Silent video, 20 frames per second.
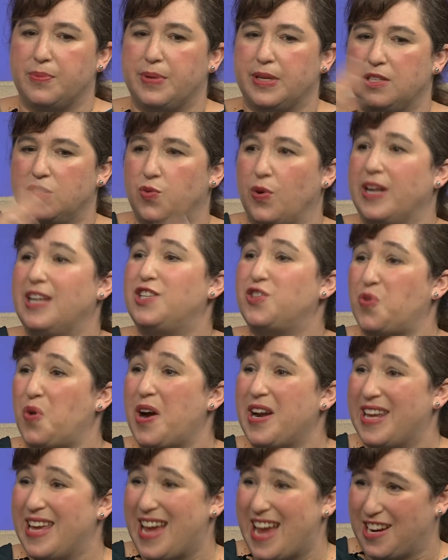But
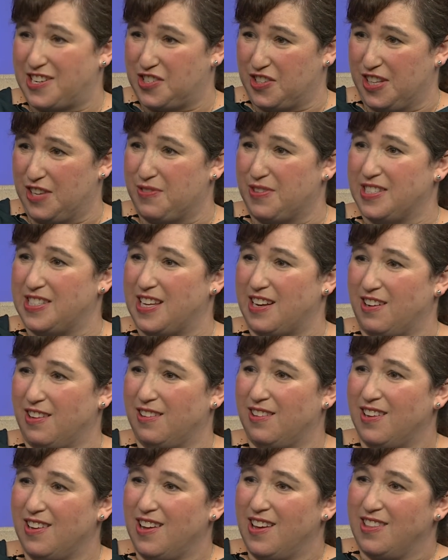2020 actually was their
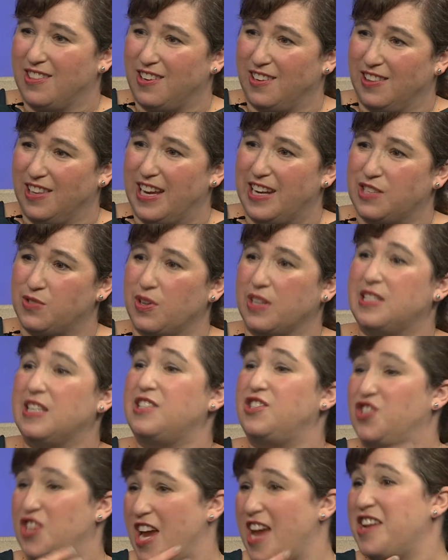their latest one because
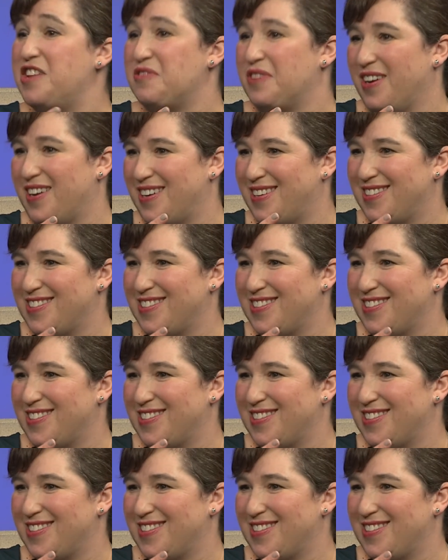it's January.